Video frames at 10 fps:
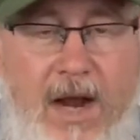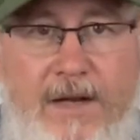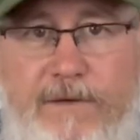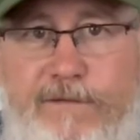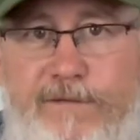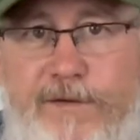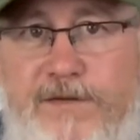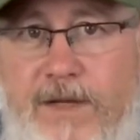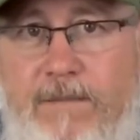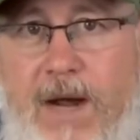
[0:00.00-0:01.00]
I did
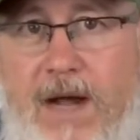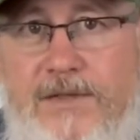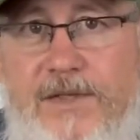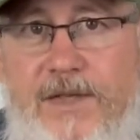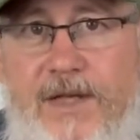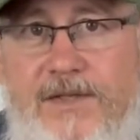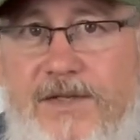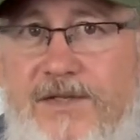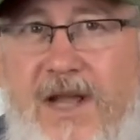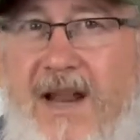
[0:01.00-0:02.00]
15 miles in these
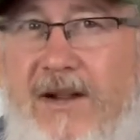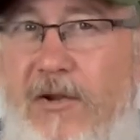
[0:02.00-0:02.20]
just to kind of